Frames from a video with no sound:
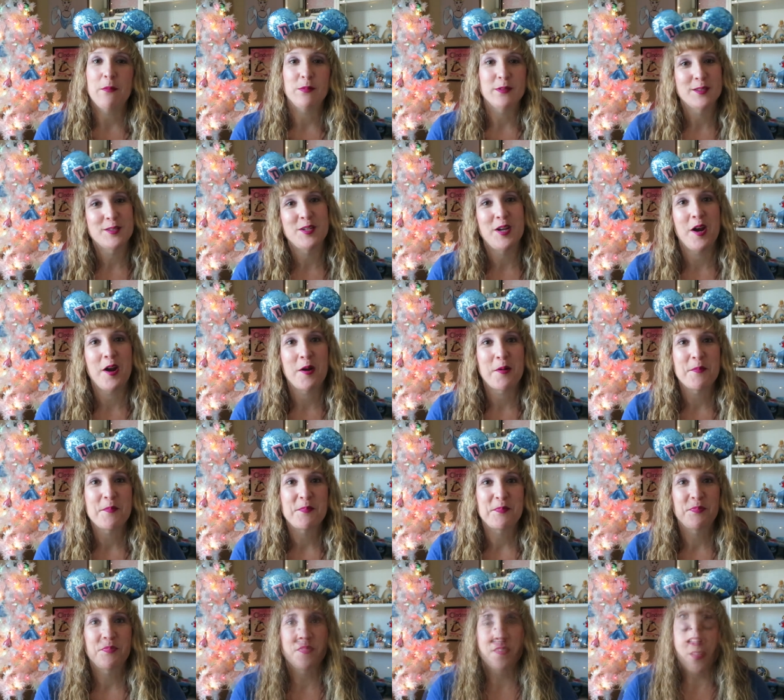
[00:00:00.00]
able to share.
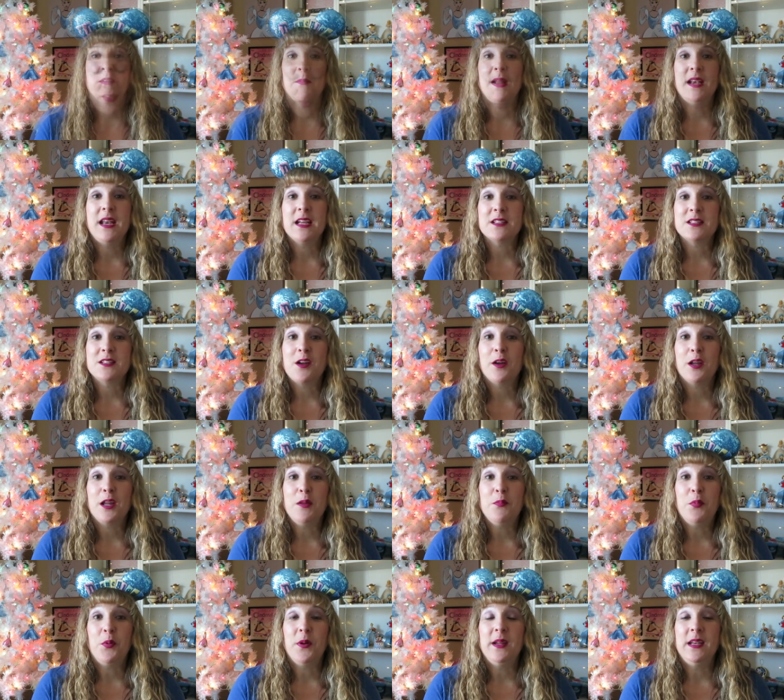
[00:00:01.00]
My next
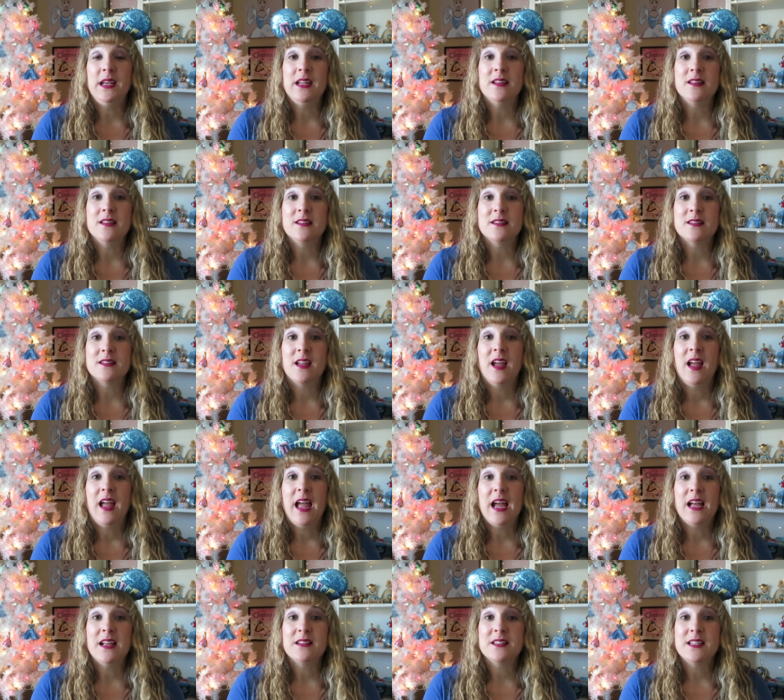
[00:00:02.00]
talking point is,
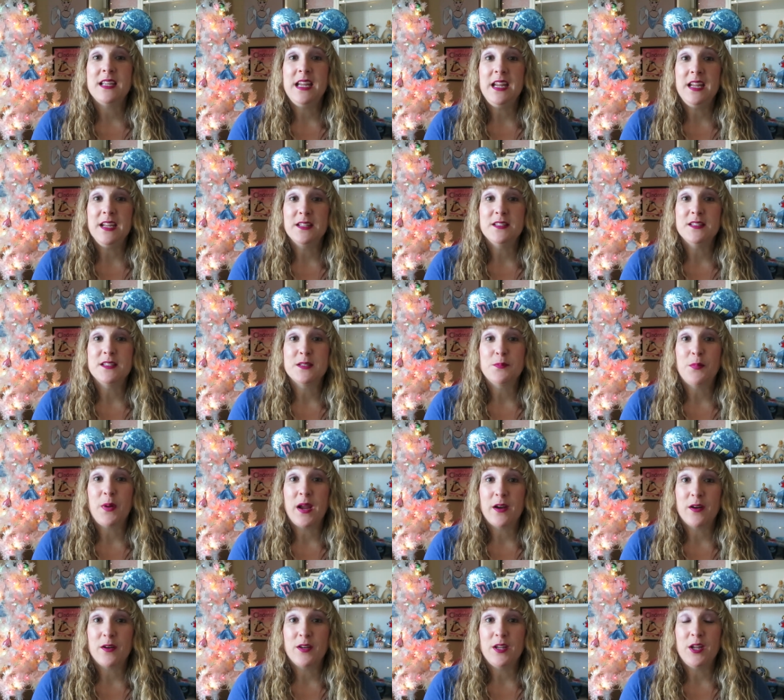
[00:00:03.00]
has he
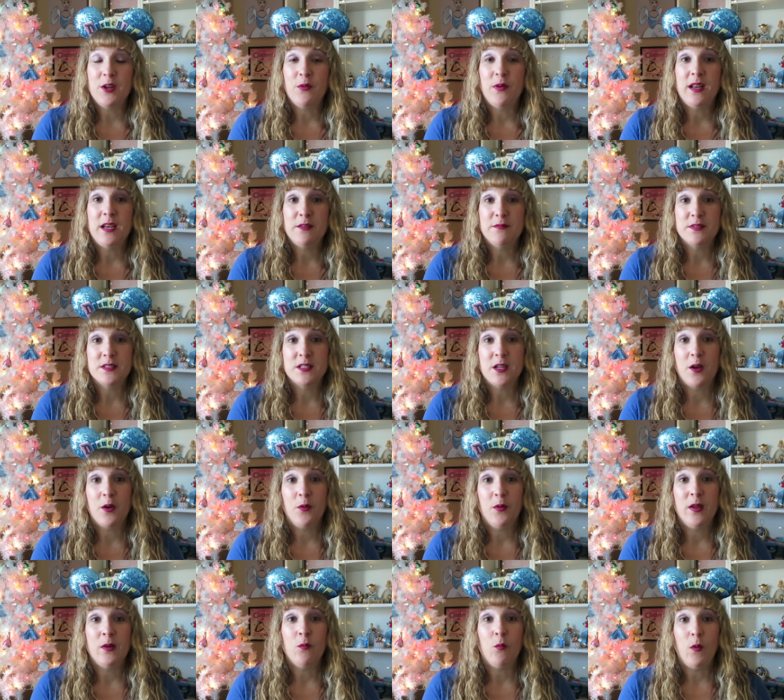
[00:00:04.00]
inspired you, and if
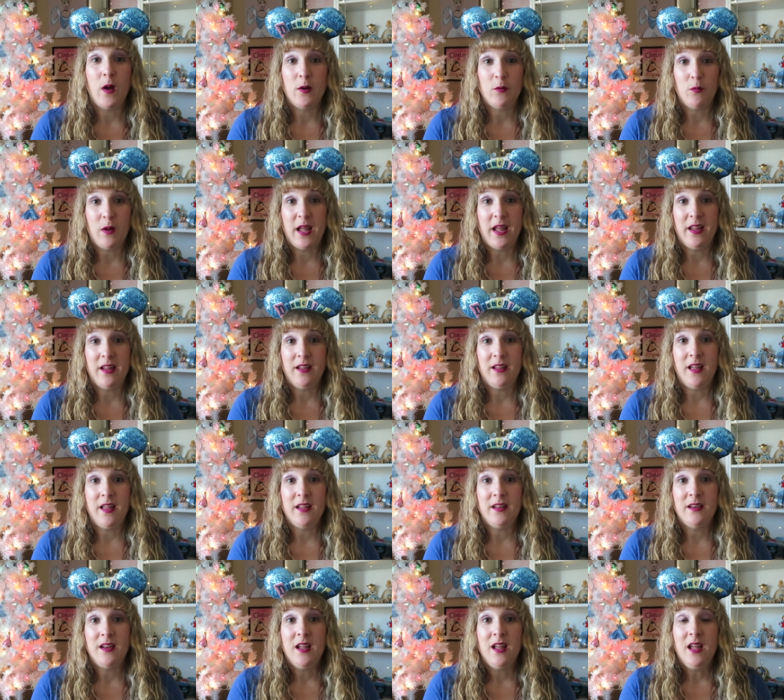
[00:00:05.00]
so, in what way?
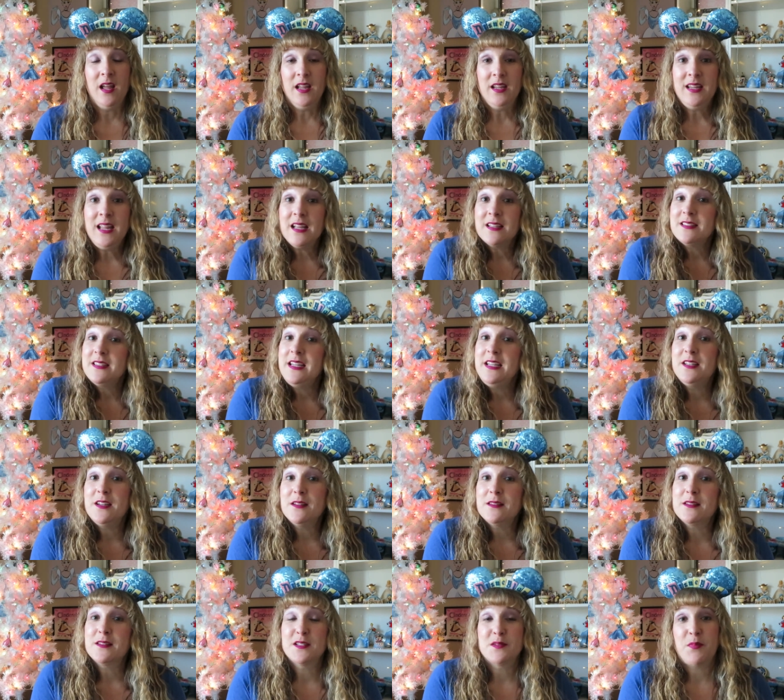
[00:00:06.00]
And yes, he
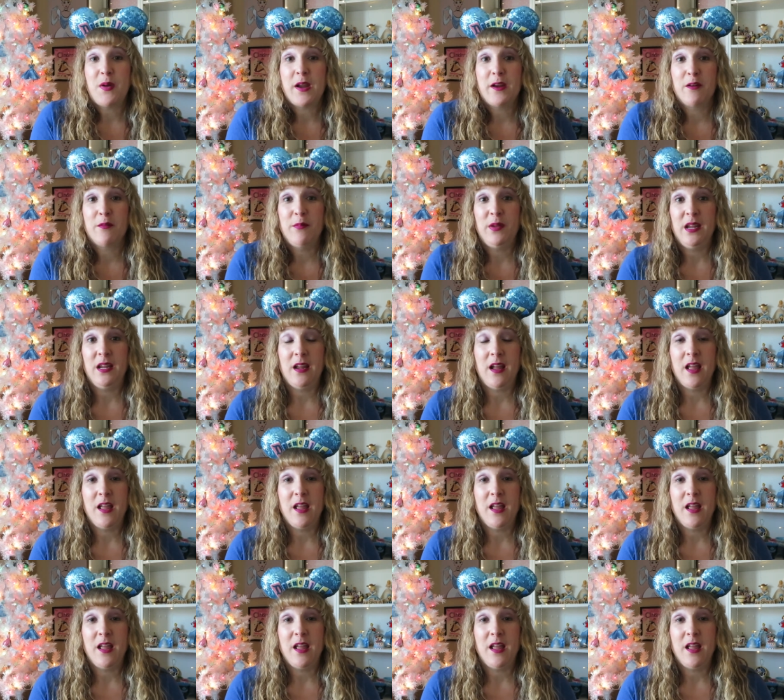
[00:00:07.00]
does inspire me.